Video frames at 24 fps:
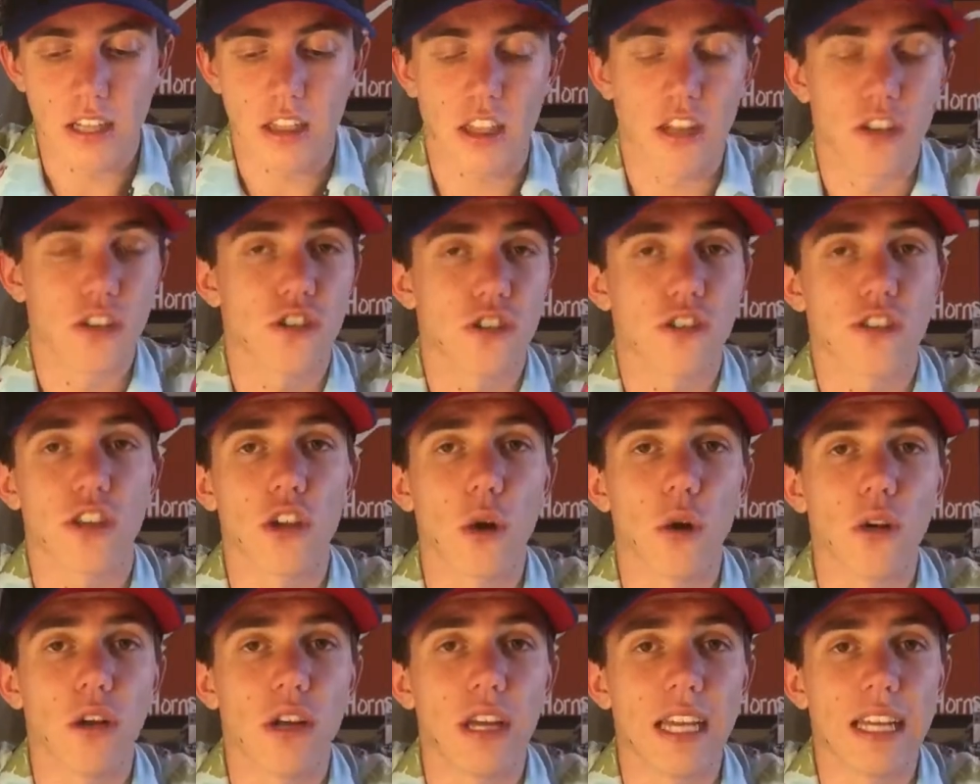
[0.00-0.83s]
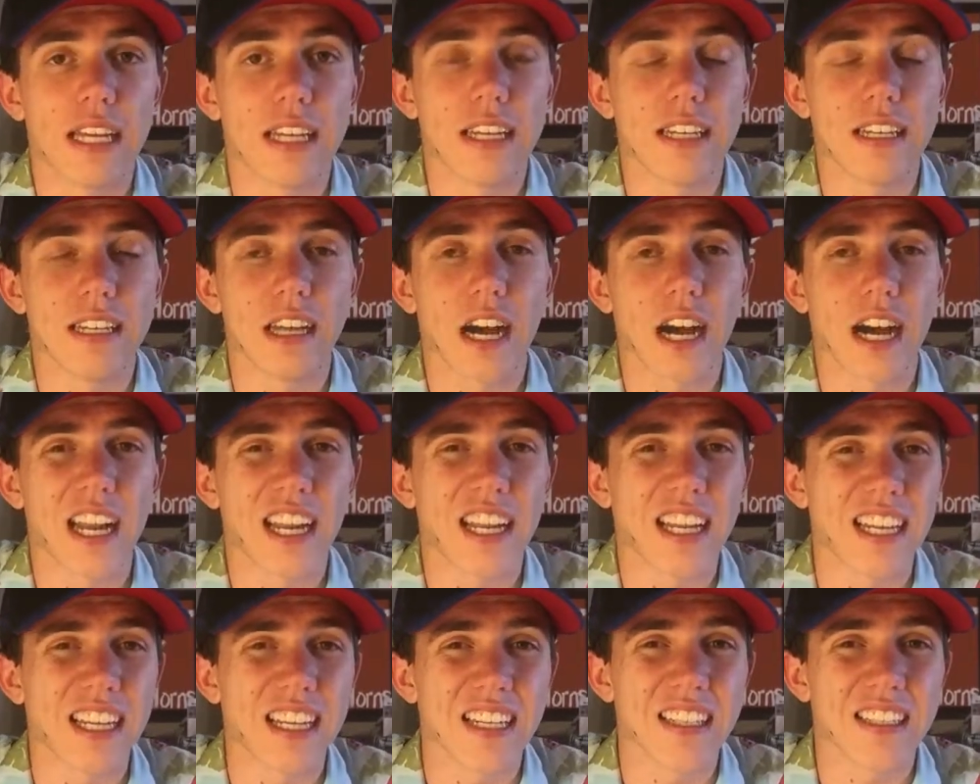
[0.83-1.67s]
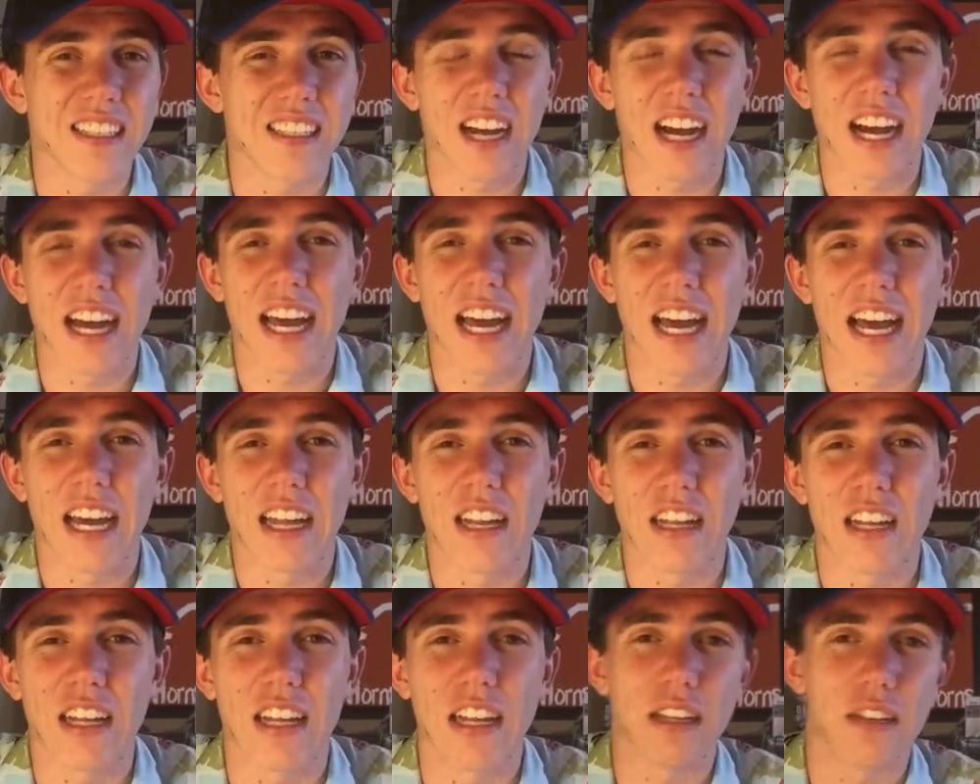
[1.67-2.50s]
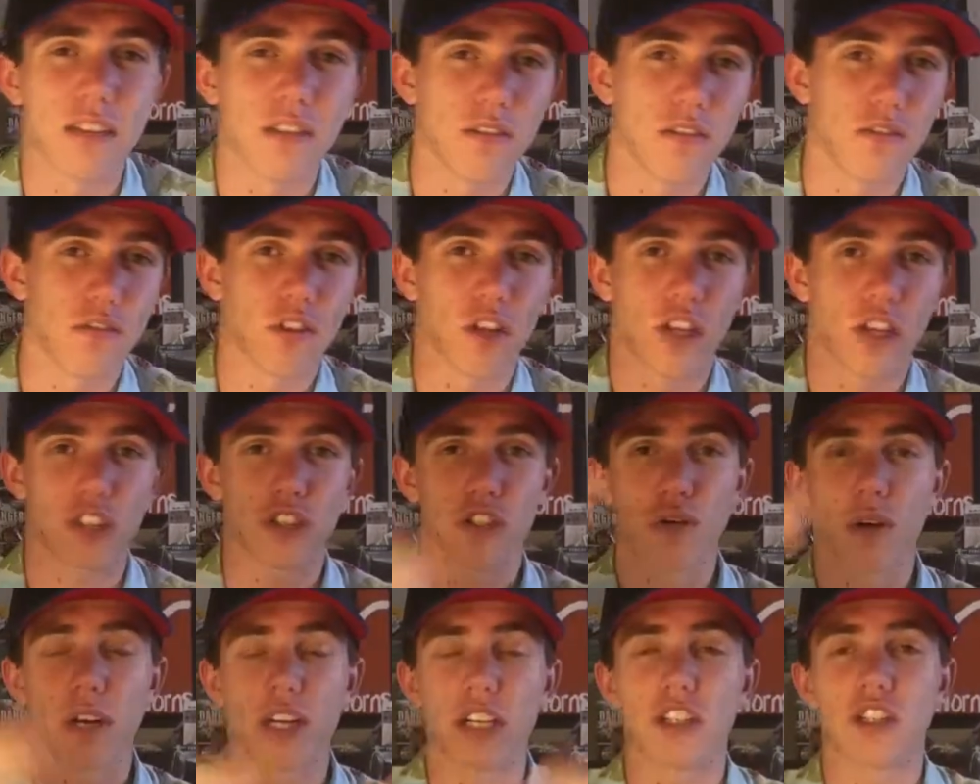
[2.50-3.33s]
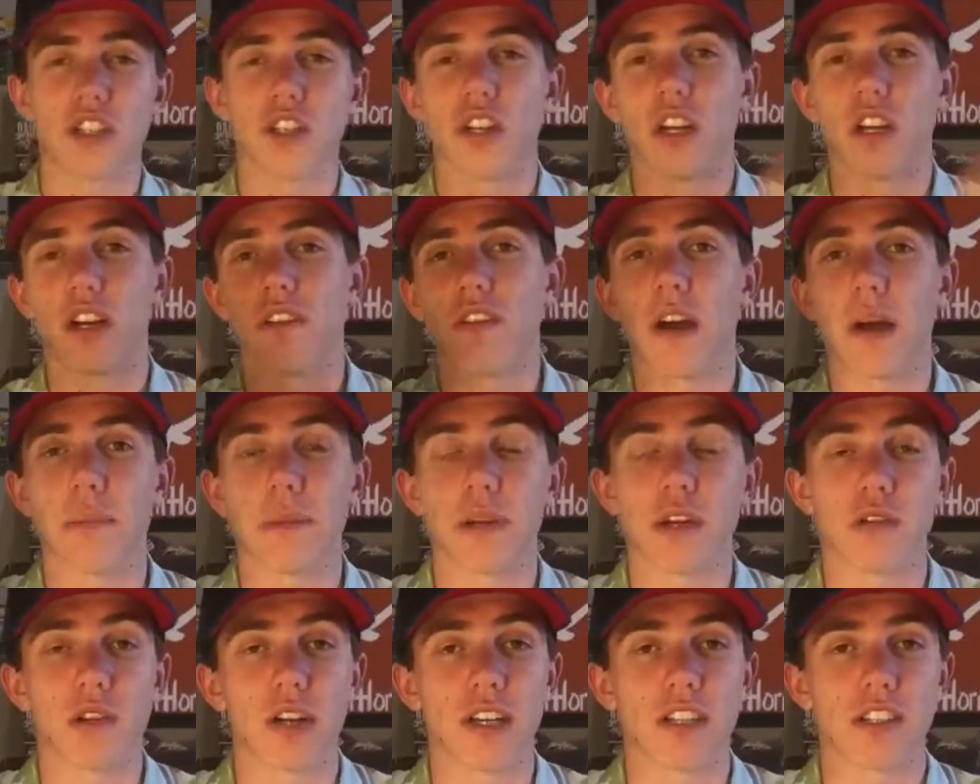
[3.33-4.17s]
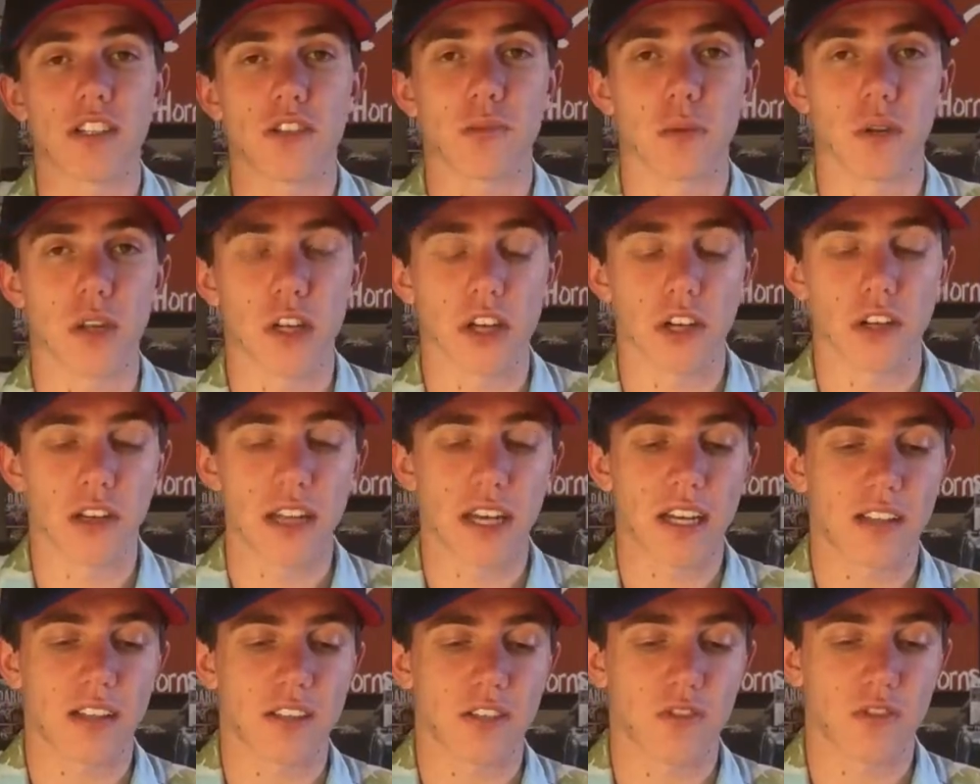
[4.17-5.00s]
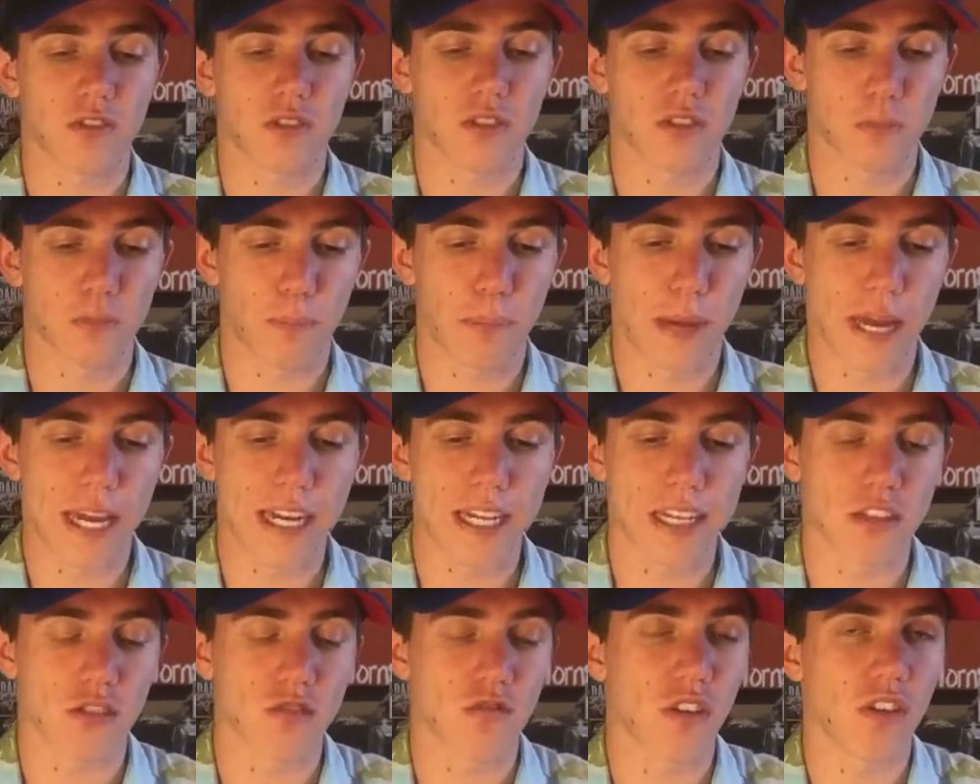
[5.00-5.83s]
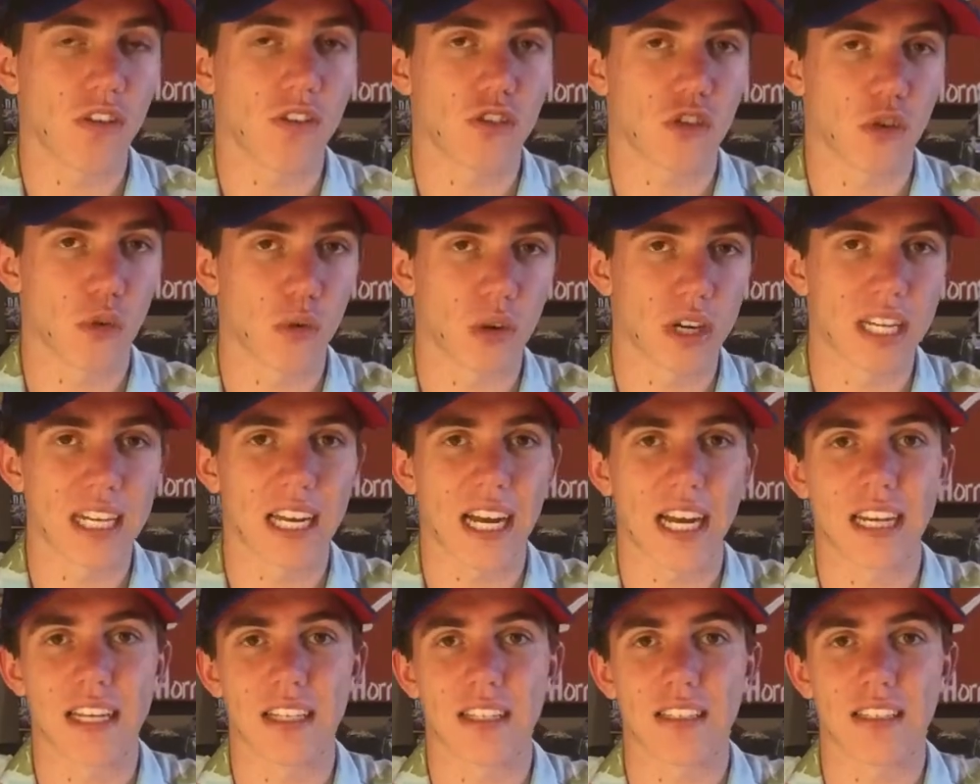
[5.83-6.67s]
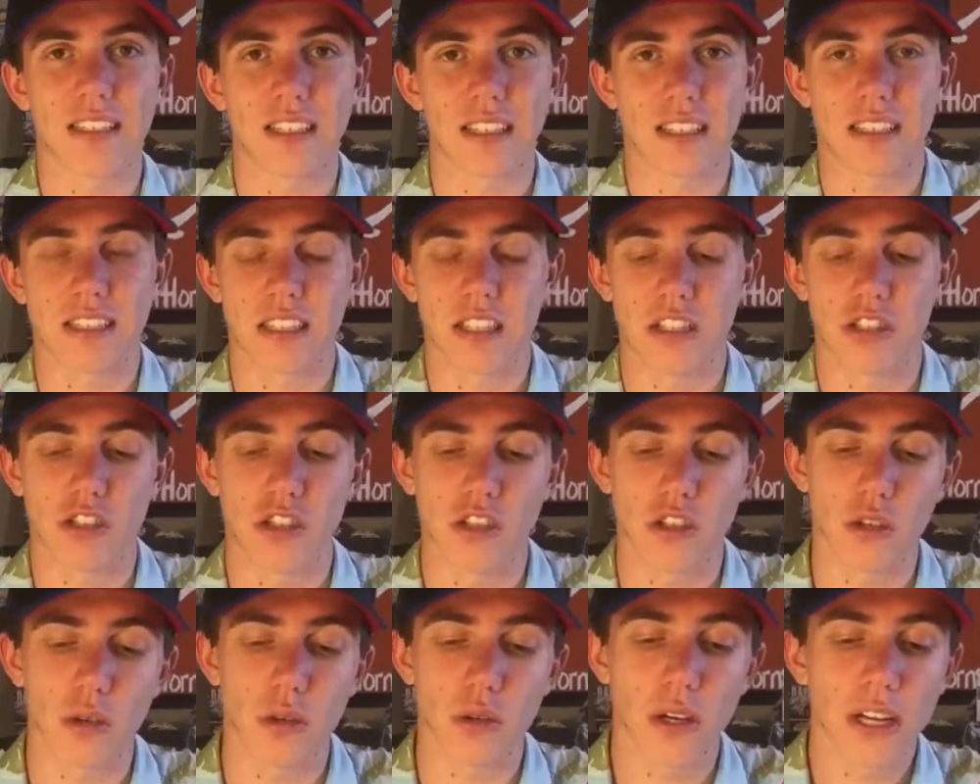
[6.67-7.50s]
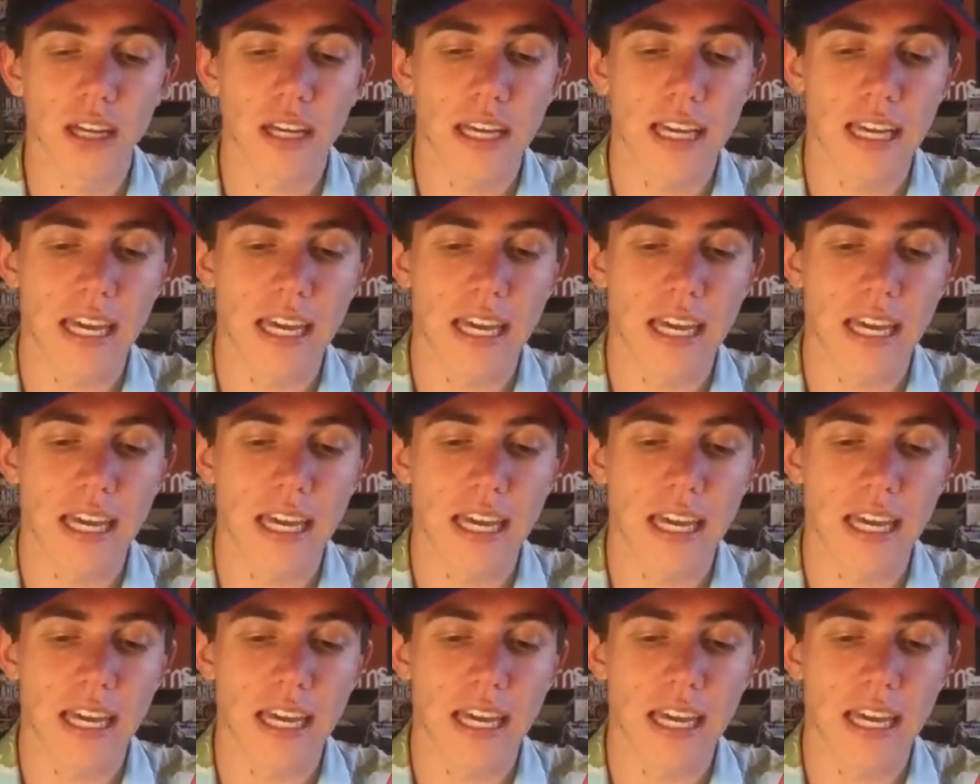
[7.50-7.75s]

He has not had a fluctuation of how many races per year like Petty's fit 29 to 62.